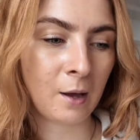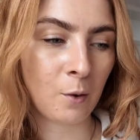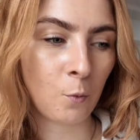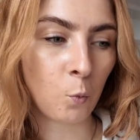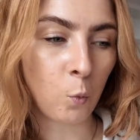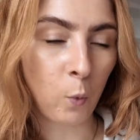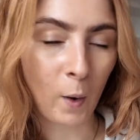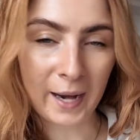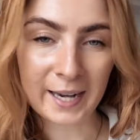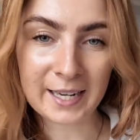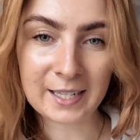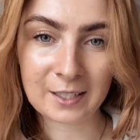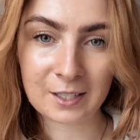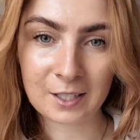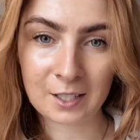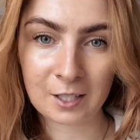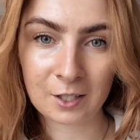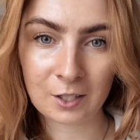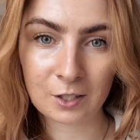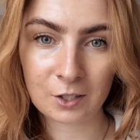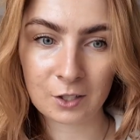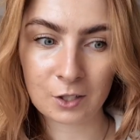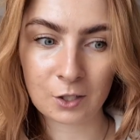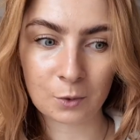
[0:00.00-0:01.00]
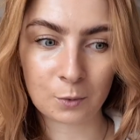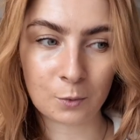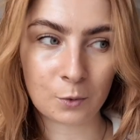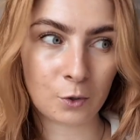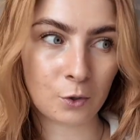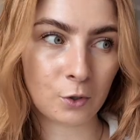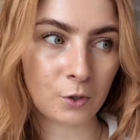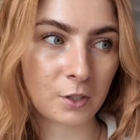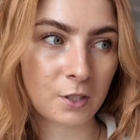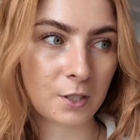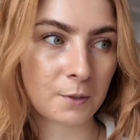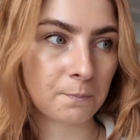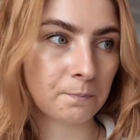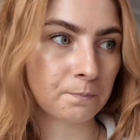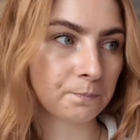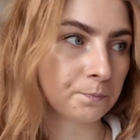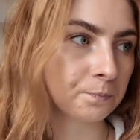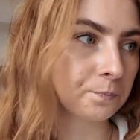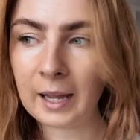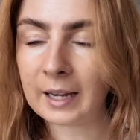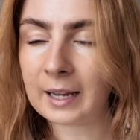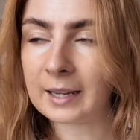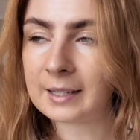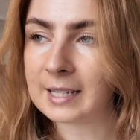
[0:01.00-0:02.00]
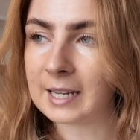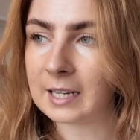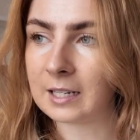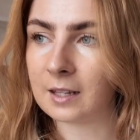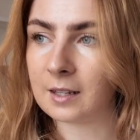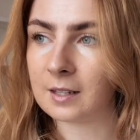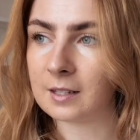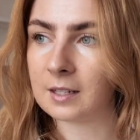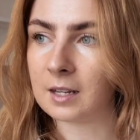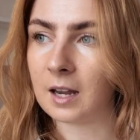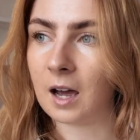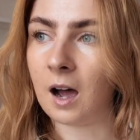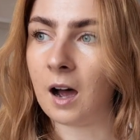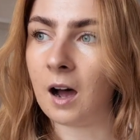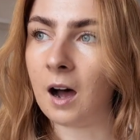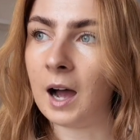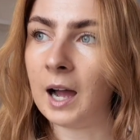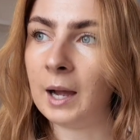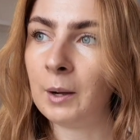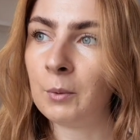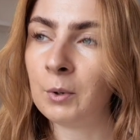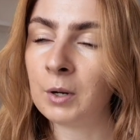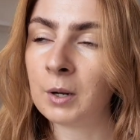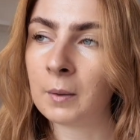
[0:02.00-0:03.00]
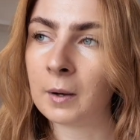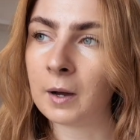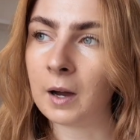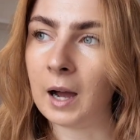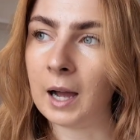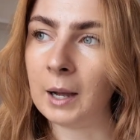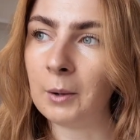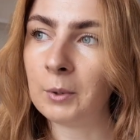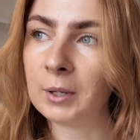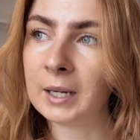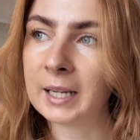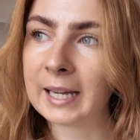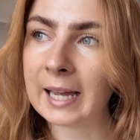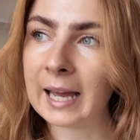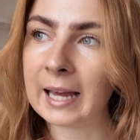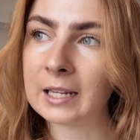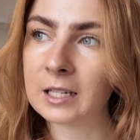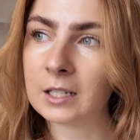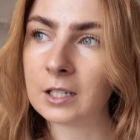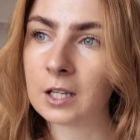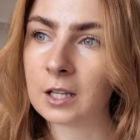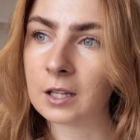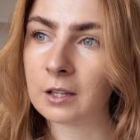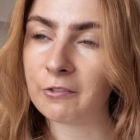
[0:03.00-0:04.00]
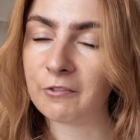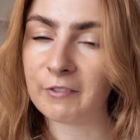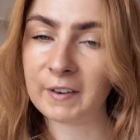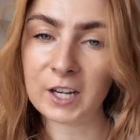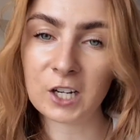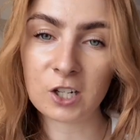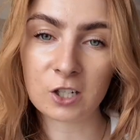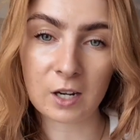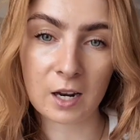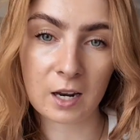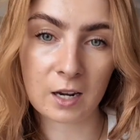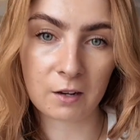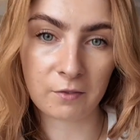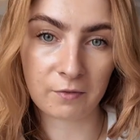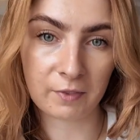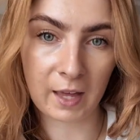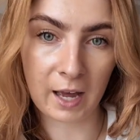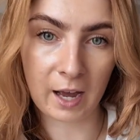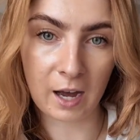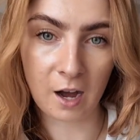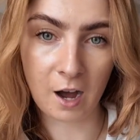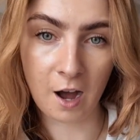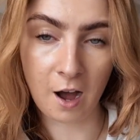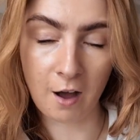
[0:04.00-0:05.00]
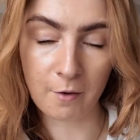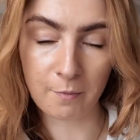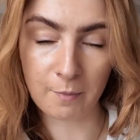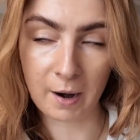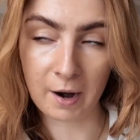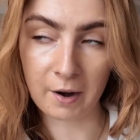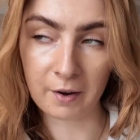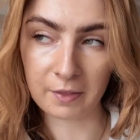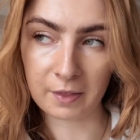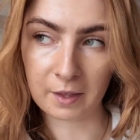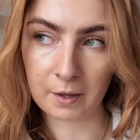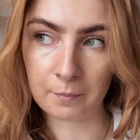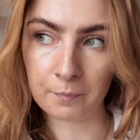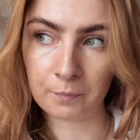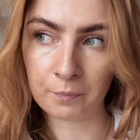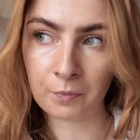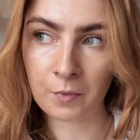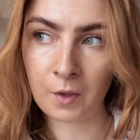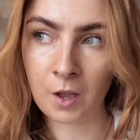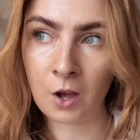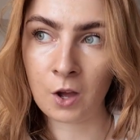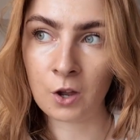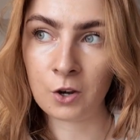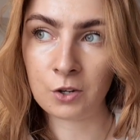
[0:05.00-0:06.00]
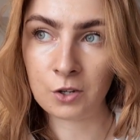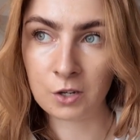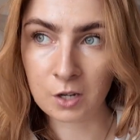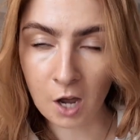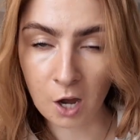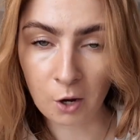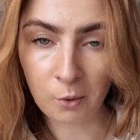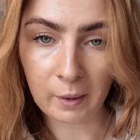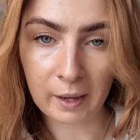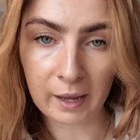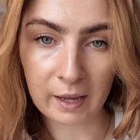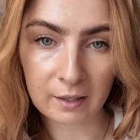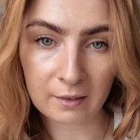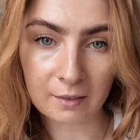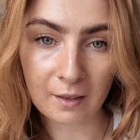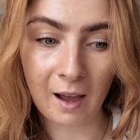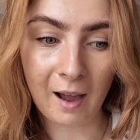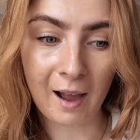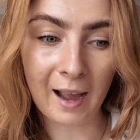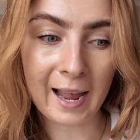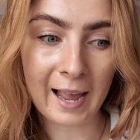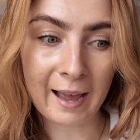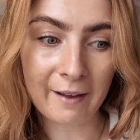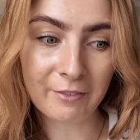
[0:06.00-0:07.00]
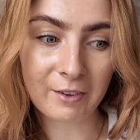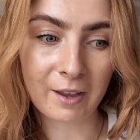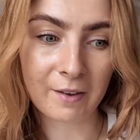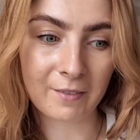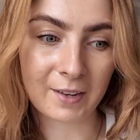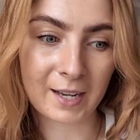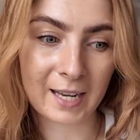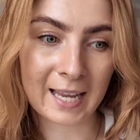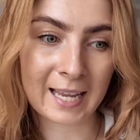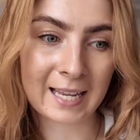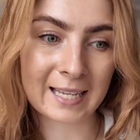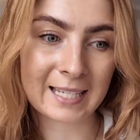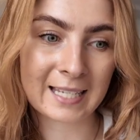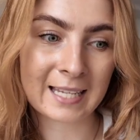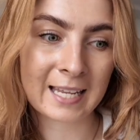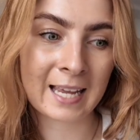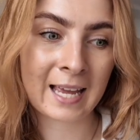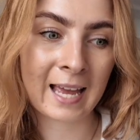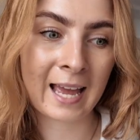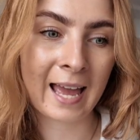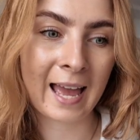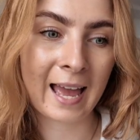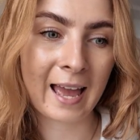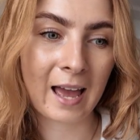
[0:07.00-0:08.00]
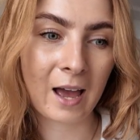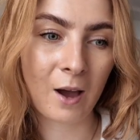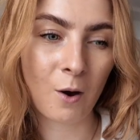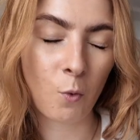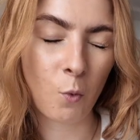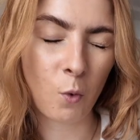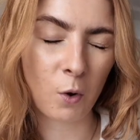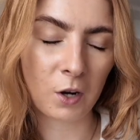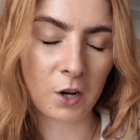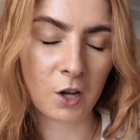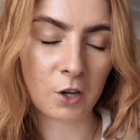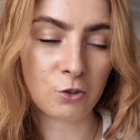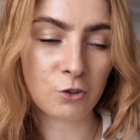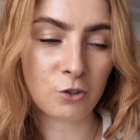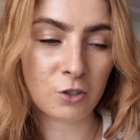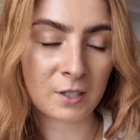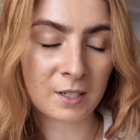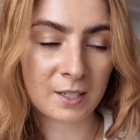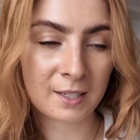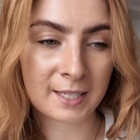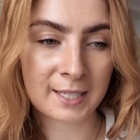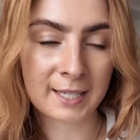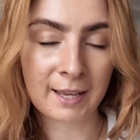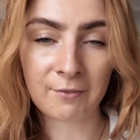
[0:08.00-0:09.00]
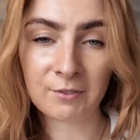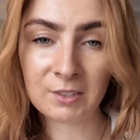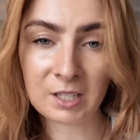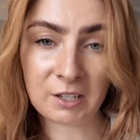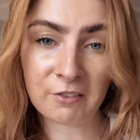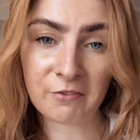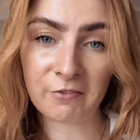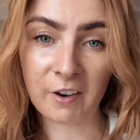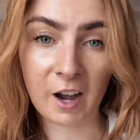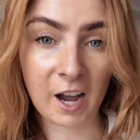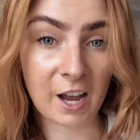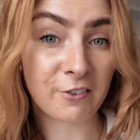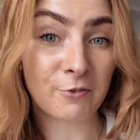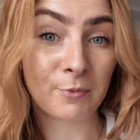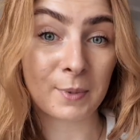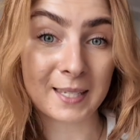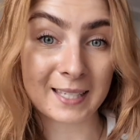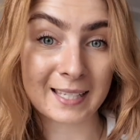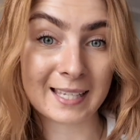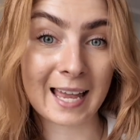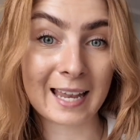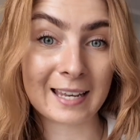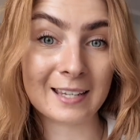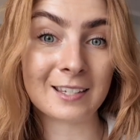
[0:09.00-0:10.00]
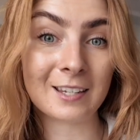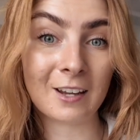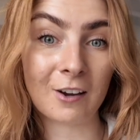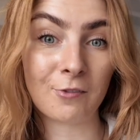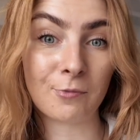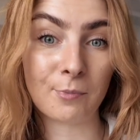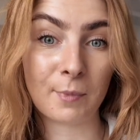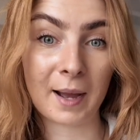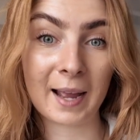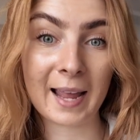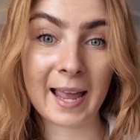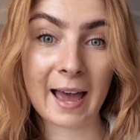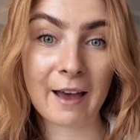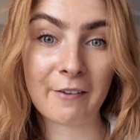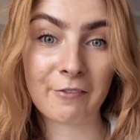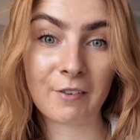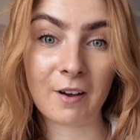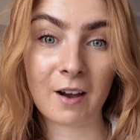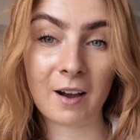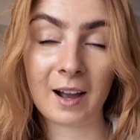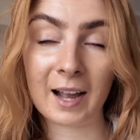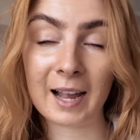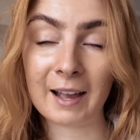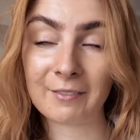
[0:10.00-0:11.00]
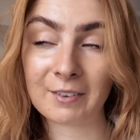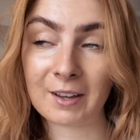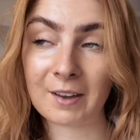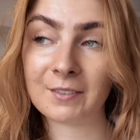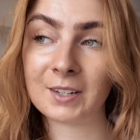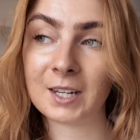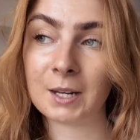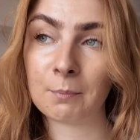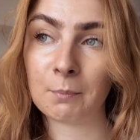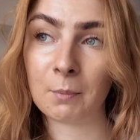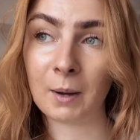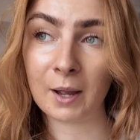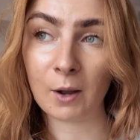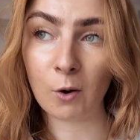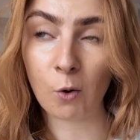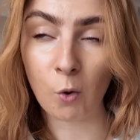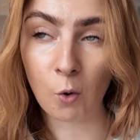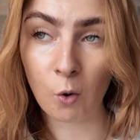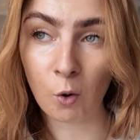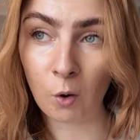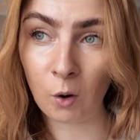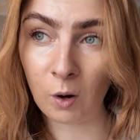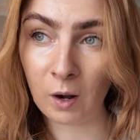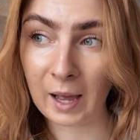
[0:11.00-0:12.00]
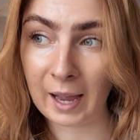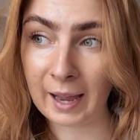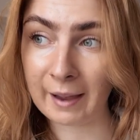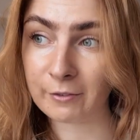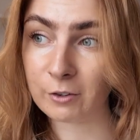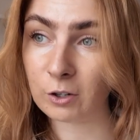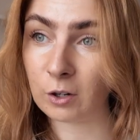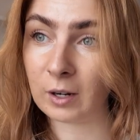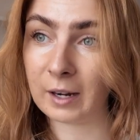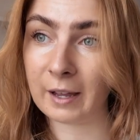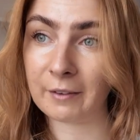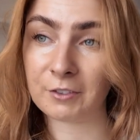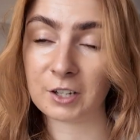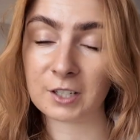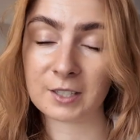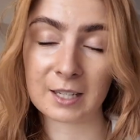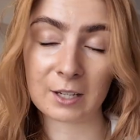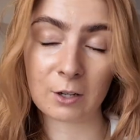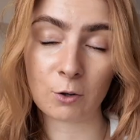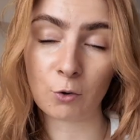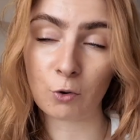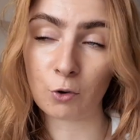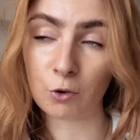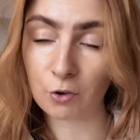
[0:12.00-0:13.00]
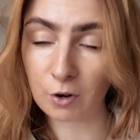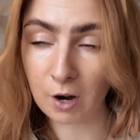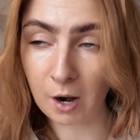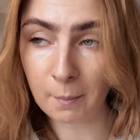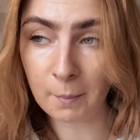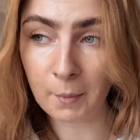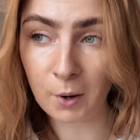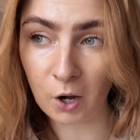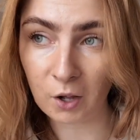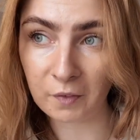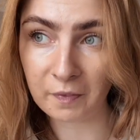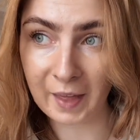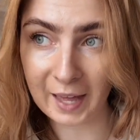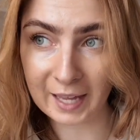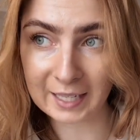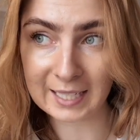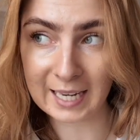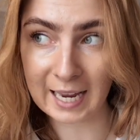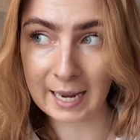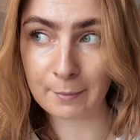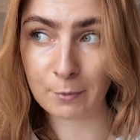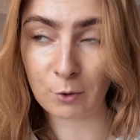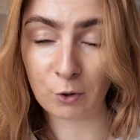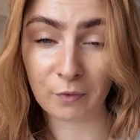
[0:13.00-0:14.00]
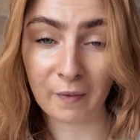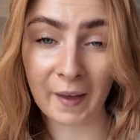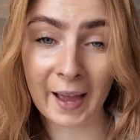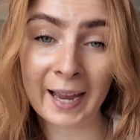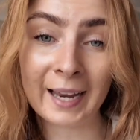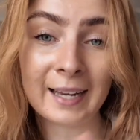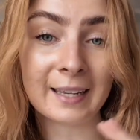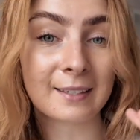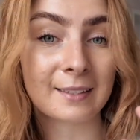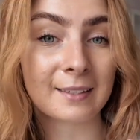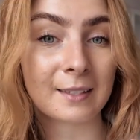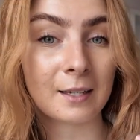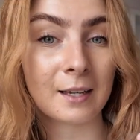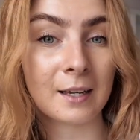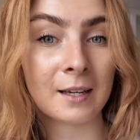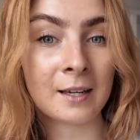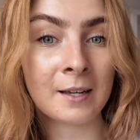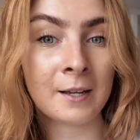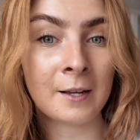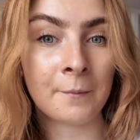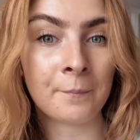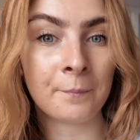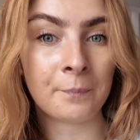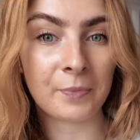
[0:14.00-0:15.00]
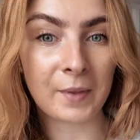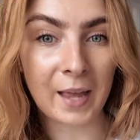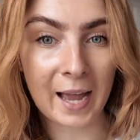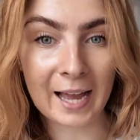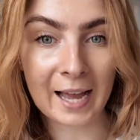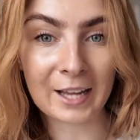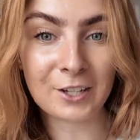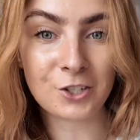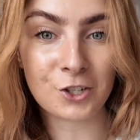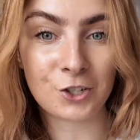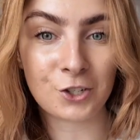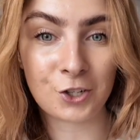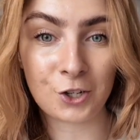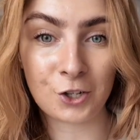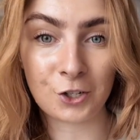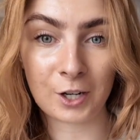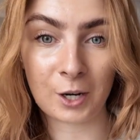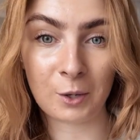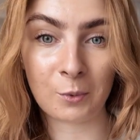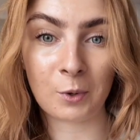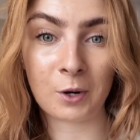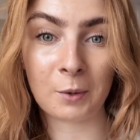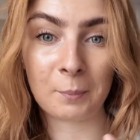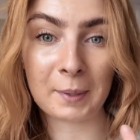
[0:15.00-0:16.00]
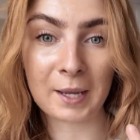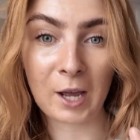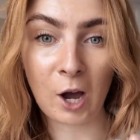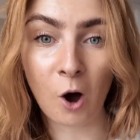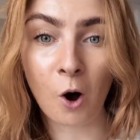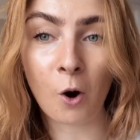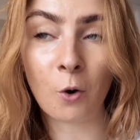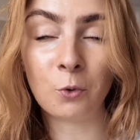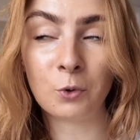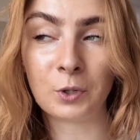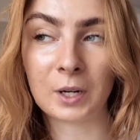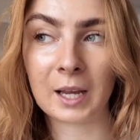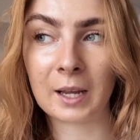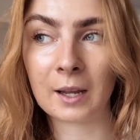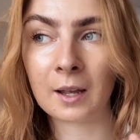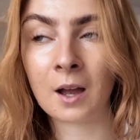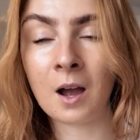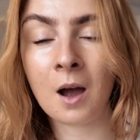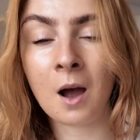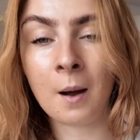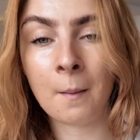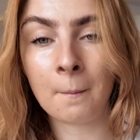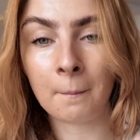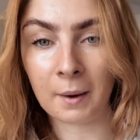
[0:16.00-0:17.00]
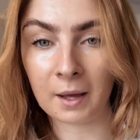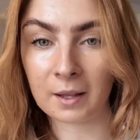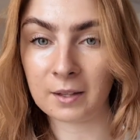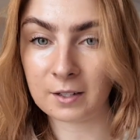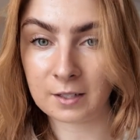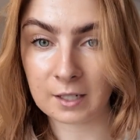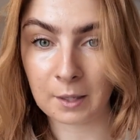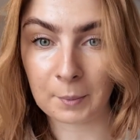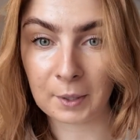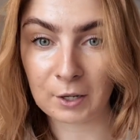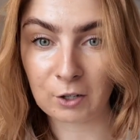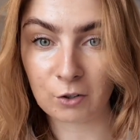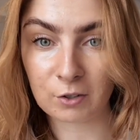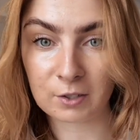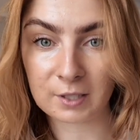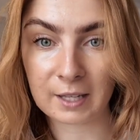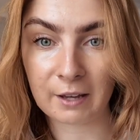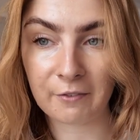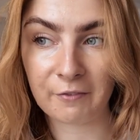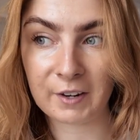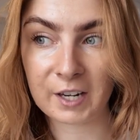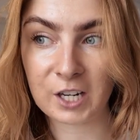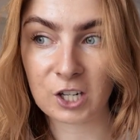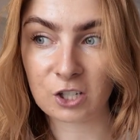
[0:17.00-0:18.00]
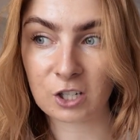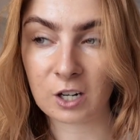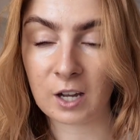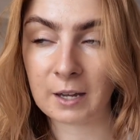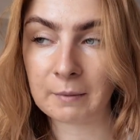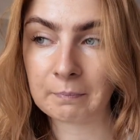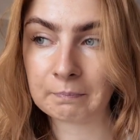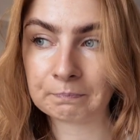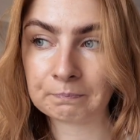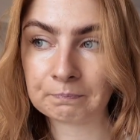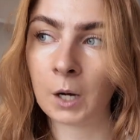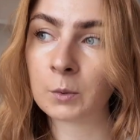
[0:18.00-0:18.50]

weight towards. Like I said at the start, I want to get to the finish line of that half marathon knowing that I have given it 175% of my effort. I have given it my all. I have not left a single crumb on that table. That is the attitude I want to be holding by the time I cross that finish line.